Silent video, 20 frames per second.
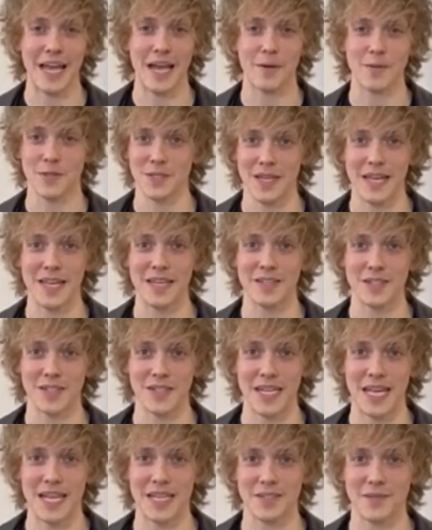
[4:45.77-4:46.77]
I was dying just
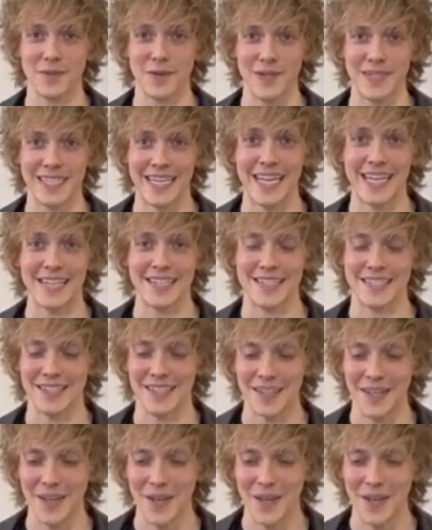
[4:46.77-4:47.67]
to ask for a taste."